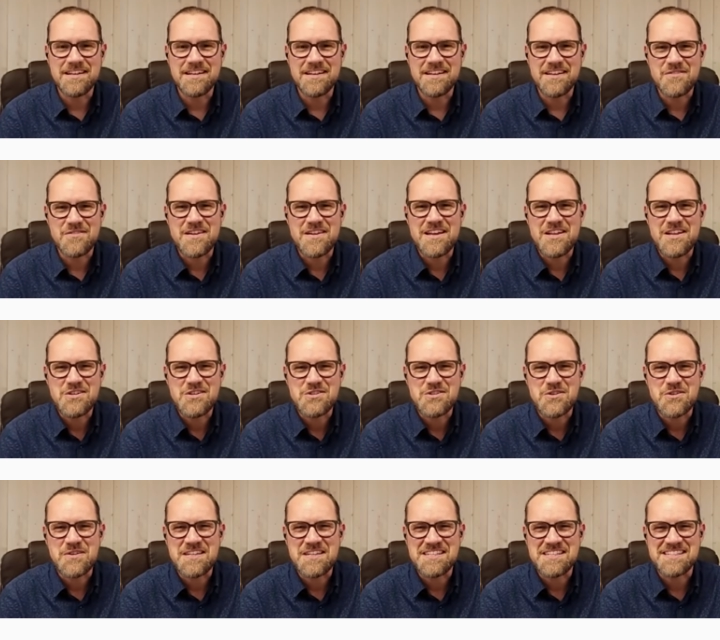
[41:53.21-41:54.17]
I really
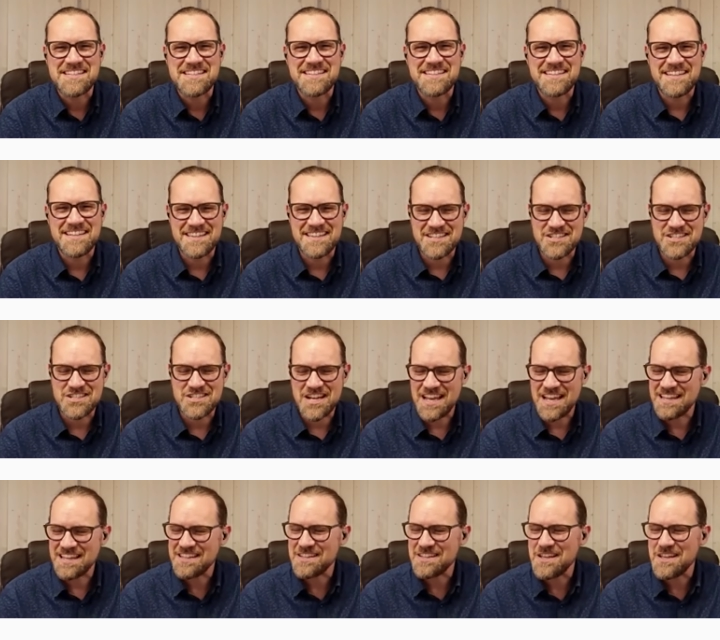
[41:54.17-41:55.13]
enjoyed the chat
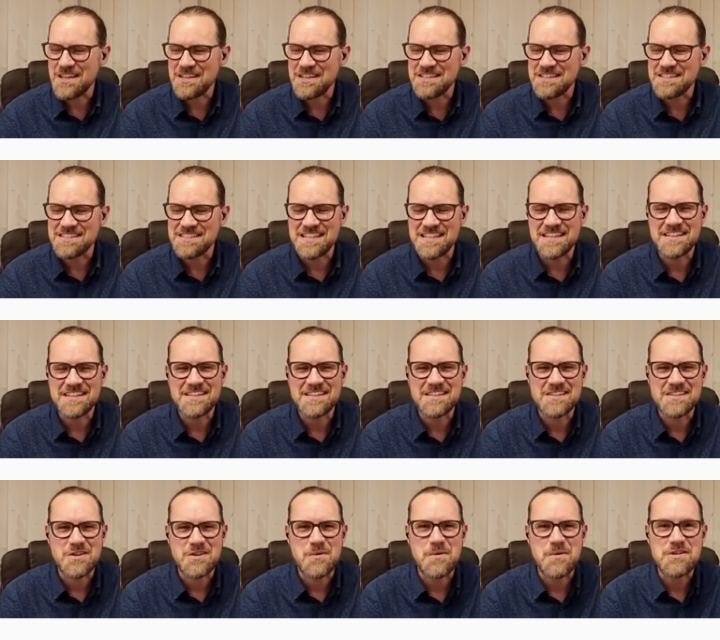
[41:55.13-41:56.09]
and
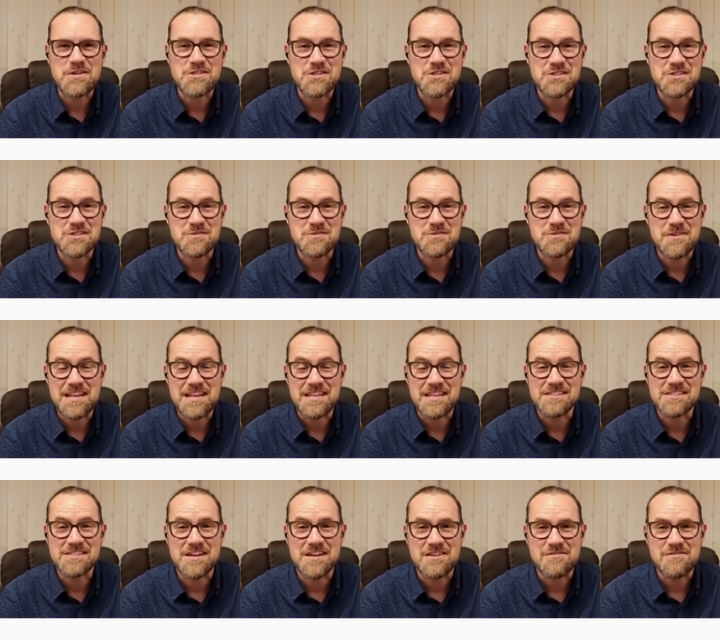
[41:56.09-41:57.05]
the questions are really
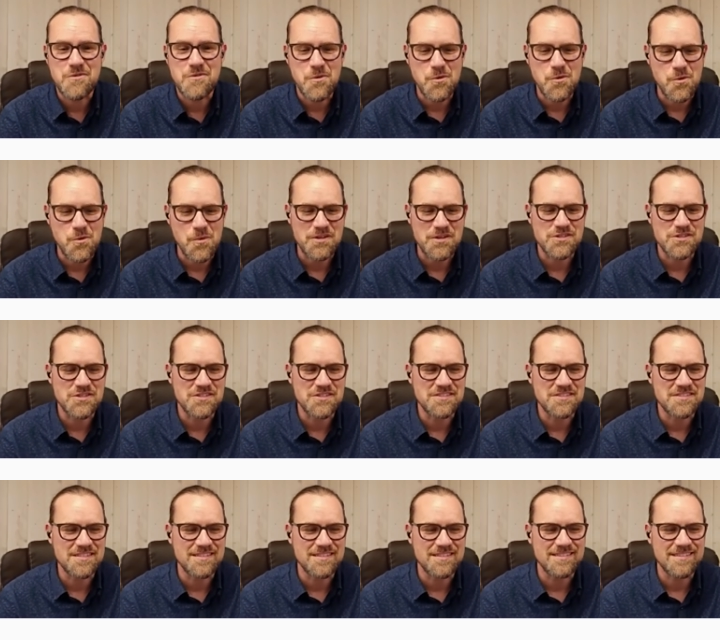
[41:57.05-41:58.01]
insightful questions,
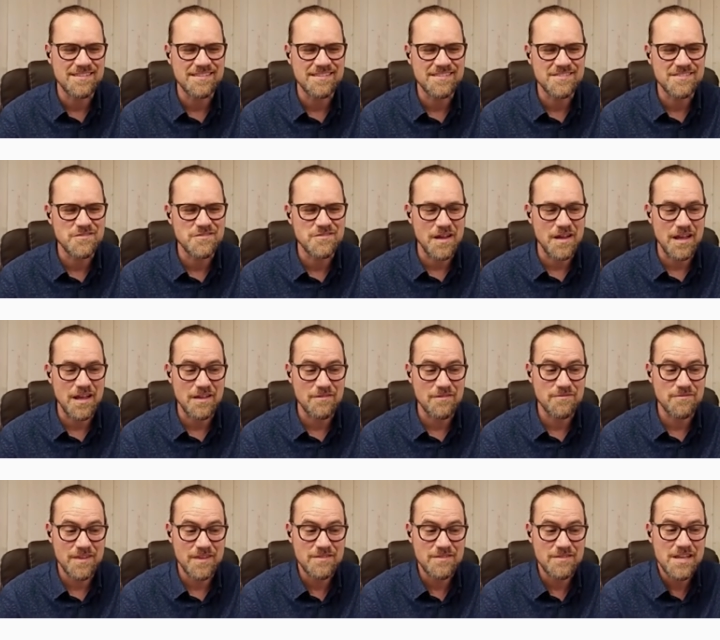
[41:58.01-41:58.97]
and
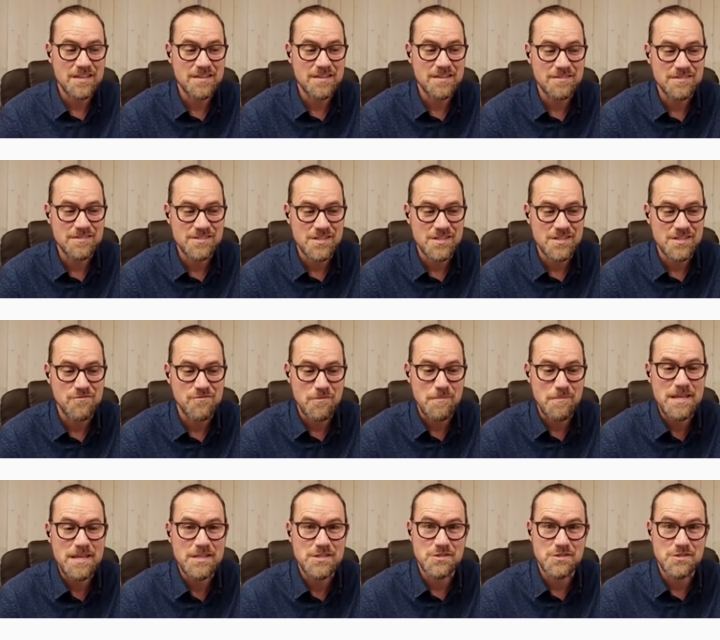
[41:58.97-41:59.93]
they've taken time for
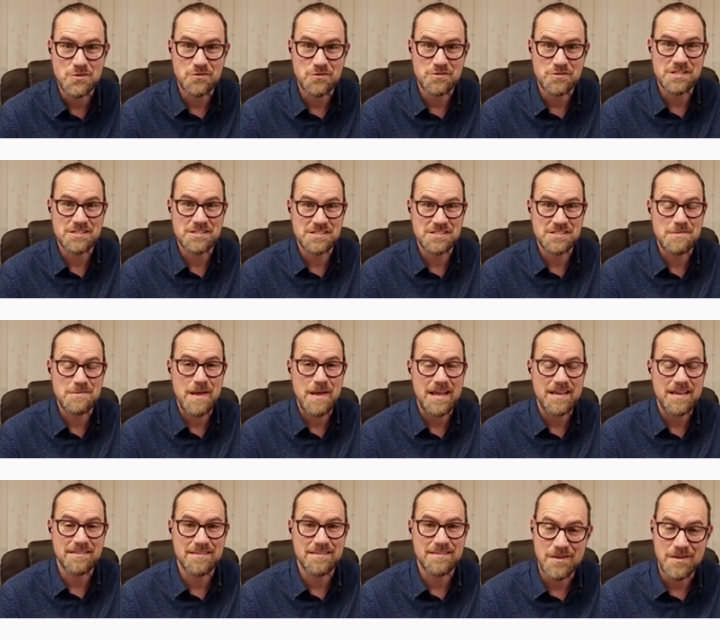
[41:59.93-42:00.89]
me to sort of sit back
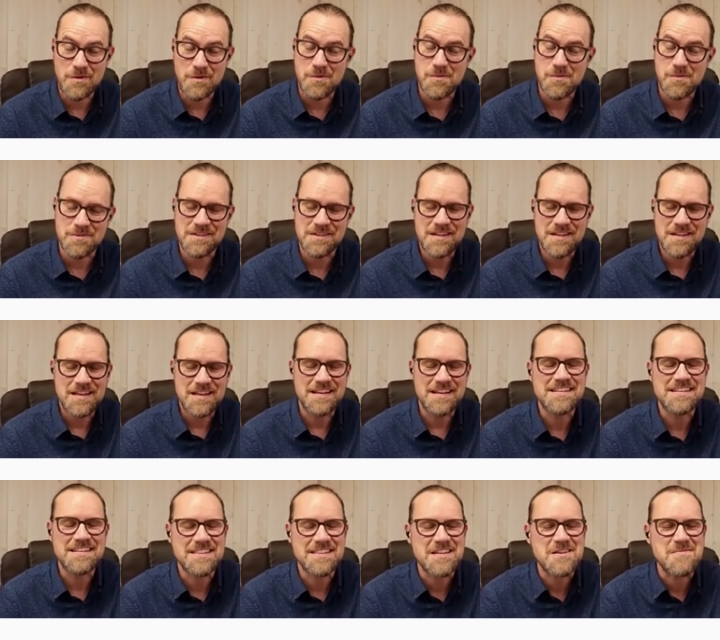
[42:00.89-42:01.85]
and think, oh, you
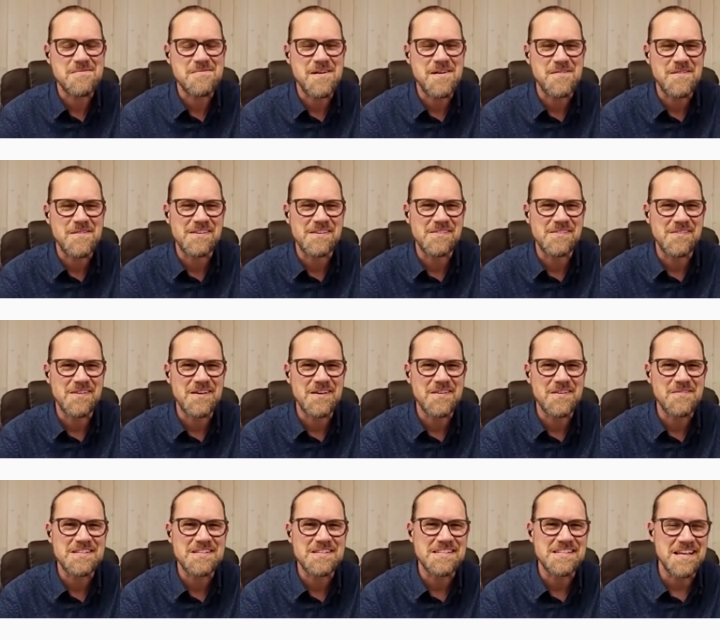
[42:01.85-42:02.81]
can think about what I
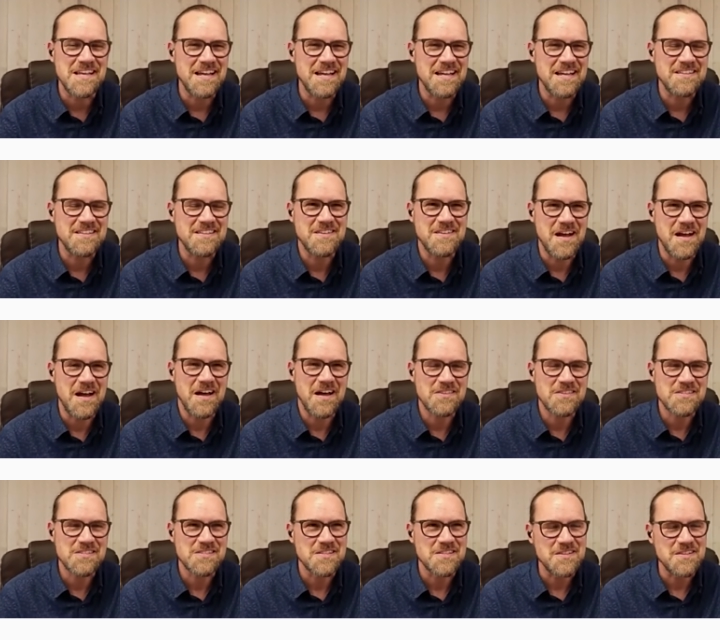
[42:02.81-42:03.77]
would
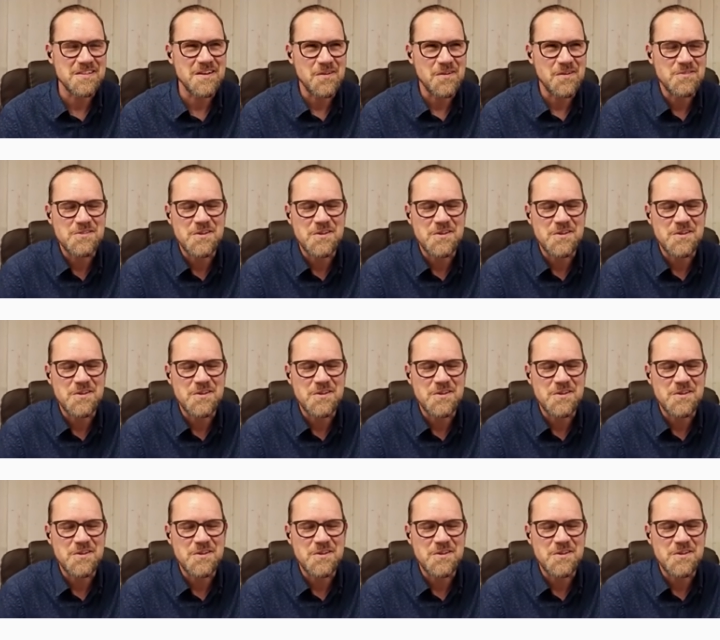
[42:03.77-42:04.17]
answer, So it's